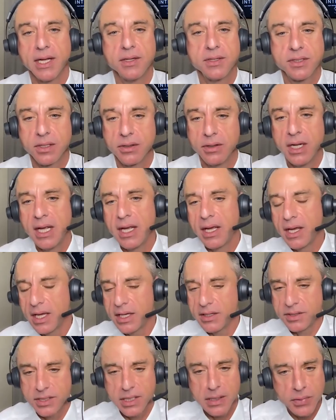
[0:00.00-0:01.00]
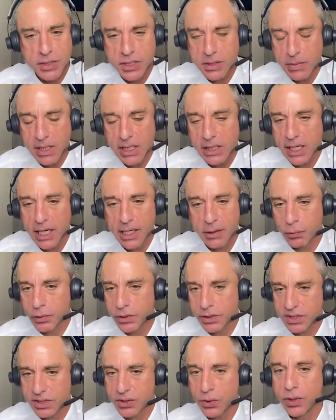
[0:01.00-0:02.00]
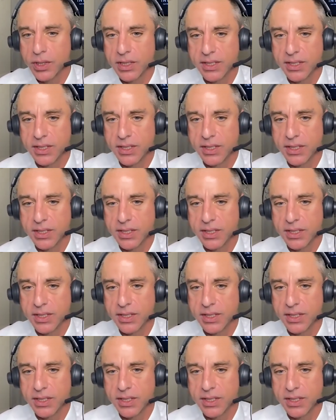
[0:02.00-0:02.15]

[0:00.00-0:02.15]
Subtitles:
So it seems to me like we're just going